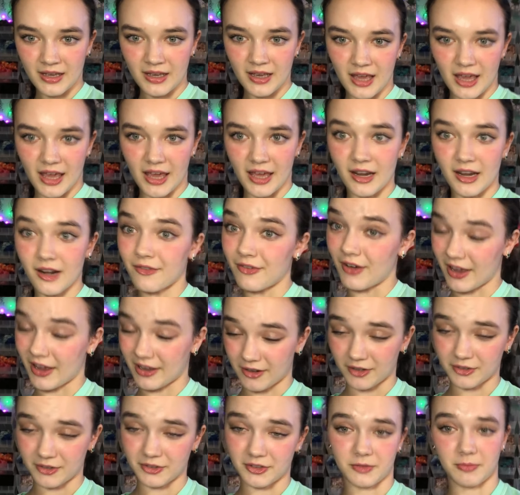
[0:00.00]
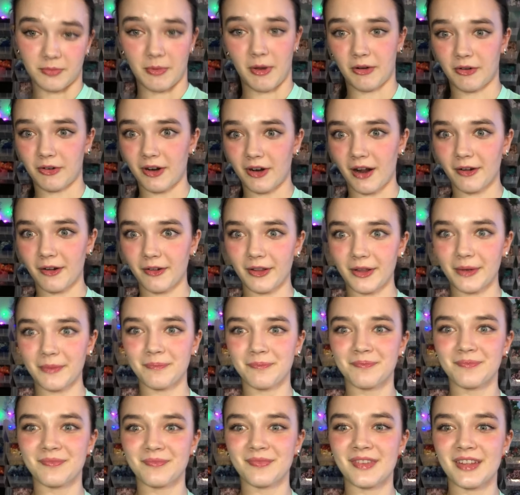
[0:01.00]
And if I could also spell correctly.
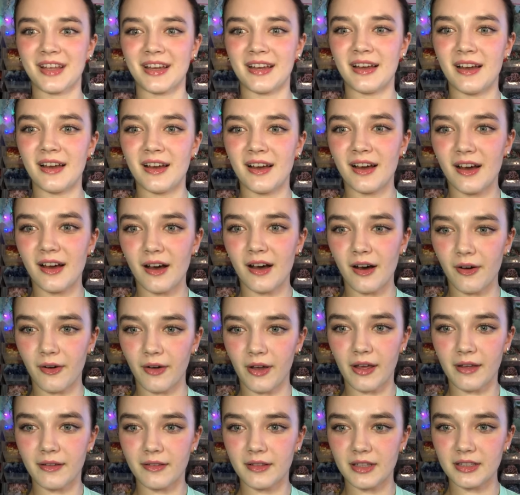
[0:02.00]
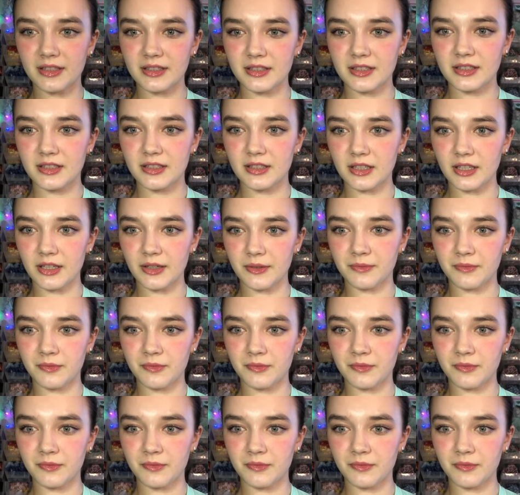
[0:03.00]
Okay, let's see.